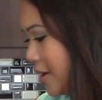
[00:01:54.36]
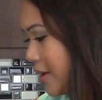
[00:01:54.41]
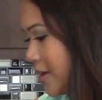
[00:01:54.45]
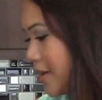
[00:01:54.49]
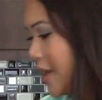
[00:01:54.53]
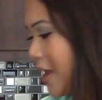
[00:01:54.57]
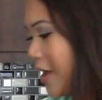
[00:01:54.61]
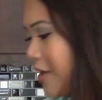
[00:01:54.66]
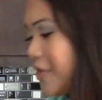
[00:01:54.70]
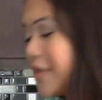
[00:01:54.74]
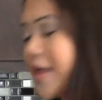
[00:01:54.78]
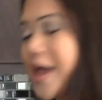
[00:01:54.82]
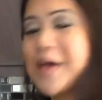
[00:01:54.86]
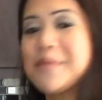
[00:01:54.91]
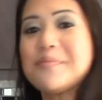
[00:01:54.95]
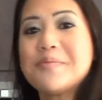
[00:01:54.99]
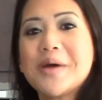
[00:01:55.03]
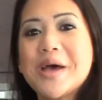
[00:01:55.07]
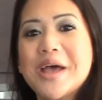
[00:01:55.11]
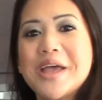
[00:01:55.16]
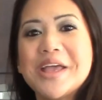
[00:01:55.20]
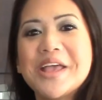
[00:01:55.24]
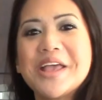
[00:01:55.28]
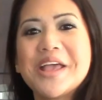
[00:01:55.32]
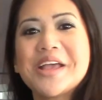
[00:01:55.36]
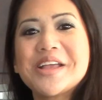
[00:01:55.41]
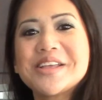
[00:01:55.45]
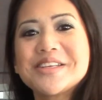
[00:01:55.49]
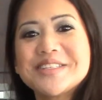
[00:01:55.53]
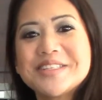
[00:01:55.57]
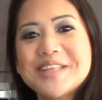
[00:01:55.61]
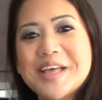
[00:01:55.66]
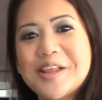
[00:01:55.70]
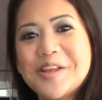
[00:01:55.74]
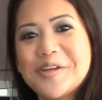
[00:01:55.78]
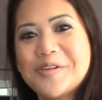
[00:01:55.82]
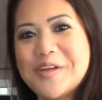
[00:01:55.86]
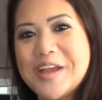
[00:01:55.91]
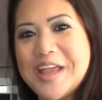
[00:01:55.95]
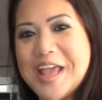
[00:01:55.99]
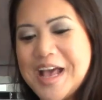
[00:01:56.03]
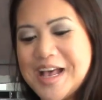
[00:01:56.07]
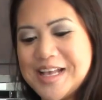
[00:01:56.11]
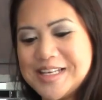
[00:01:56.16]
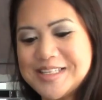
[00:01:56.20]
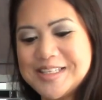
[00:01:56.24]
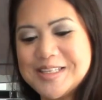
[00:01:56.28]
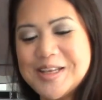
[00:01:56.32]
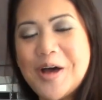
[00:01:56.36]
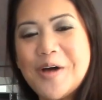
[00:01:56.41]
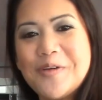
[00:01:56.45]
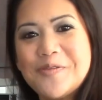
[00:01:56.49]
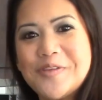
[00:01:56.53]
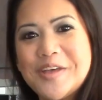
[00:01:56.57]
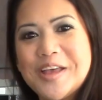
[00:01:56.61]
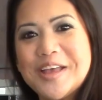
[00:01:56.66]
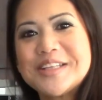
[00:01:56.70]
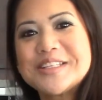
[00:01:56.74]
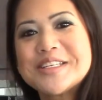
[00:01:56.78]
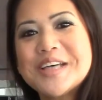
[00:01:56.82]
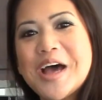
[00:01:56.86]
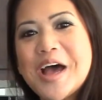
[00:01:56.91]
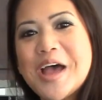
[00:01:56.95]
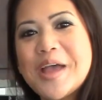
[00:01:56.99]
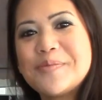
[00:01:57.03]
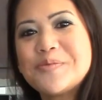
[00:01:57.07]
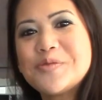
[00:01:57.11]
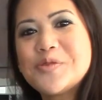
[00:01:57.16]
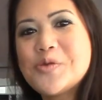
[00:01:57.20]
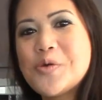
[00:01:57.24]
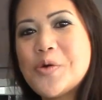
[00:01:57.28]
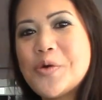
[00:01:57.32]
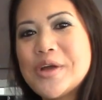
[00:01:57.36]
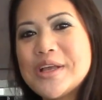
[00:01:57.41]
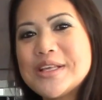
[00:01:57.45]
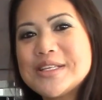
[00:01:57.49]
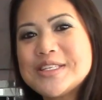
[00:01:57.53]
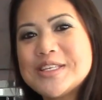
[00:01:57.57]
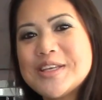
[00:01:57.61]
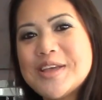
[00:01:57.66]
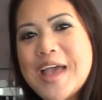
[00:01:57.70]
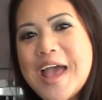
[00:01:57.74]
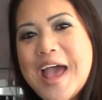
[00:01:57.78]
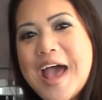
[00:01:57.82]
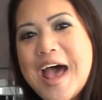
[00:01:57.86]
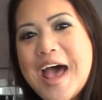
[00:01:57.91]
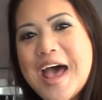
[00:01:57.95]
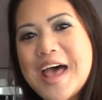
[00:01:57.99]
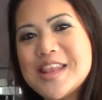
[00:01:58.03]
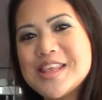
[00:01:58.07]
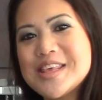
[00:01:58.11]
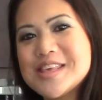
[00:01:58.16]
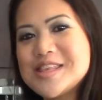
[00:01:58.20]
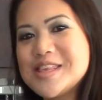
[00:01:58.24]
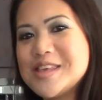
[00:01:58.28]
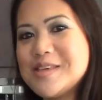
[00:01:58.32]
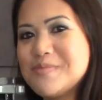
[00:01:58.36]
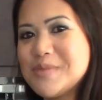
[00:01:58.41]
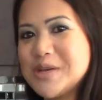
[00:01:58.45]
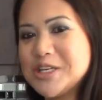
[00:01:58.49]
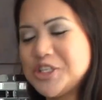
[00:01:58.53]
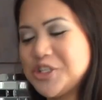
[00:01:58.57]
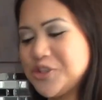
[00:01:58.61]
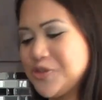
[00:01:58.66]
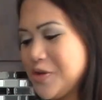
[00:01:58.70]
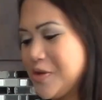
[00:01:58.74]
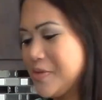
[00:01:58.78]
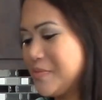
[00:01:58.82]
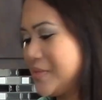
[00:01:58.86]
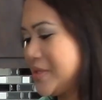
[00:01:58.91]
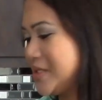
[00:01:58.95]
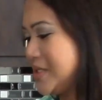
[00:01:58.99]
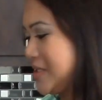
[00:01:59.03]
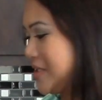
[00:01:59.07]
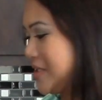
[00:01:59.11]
Now that my celery has softened, I'm going to add the mushrooms.